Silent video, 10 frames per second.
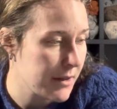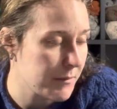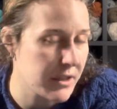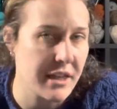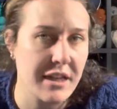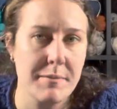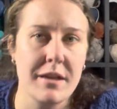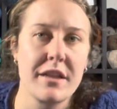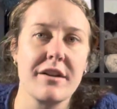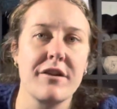looking at my
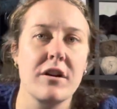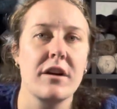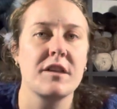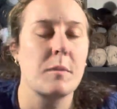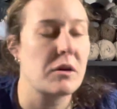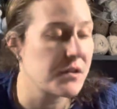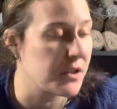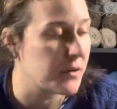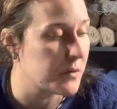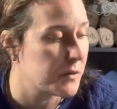like very sparse
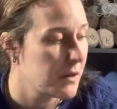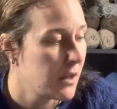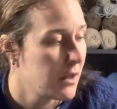notes.